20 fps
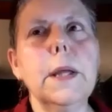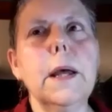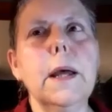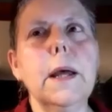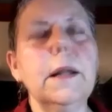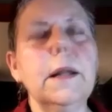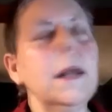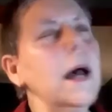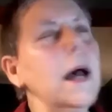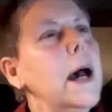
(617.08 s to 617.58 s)

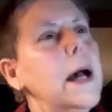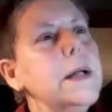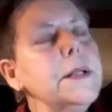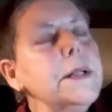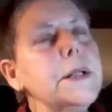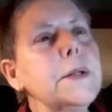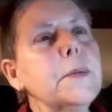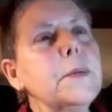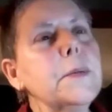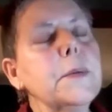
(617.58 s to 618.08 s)
And I
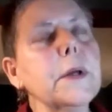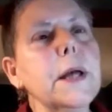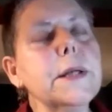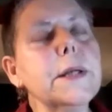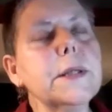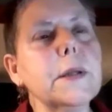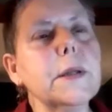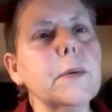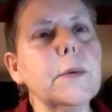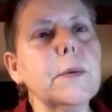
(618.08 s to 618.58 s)
didn't
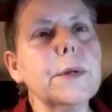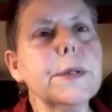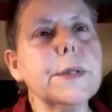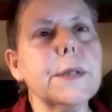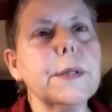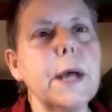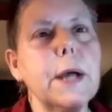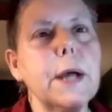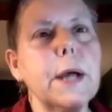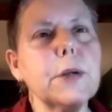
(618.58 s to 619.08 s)
realize it
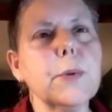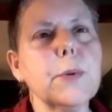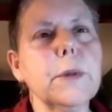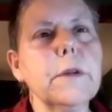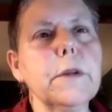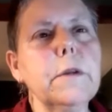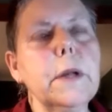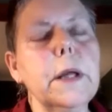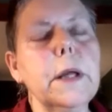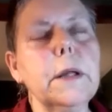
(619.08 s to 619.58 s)
was actual
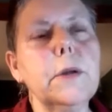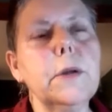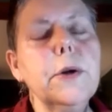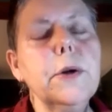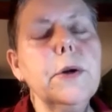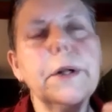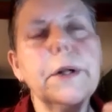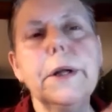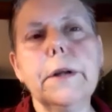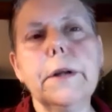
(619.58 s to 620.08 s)
in
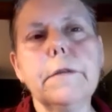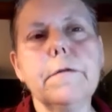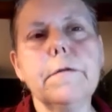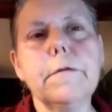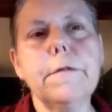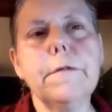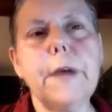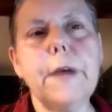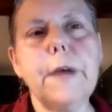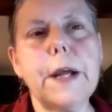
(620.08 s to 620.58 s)
urinary
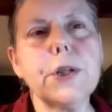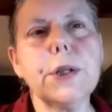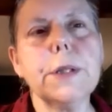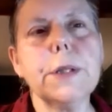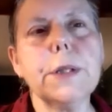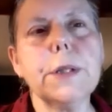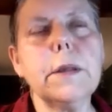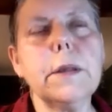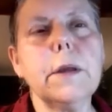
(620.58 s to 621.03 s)
infections.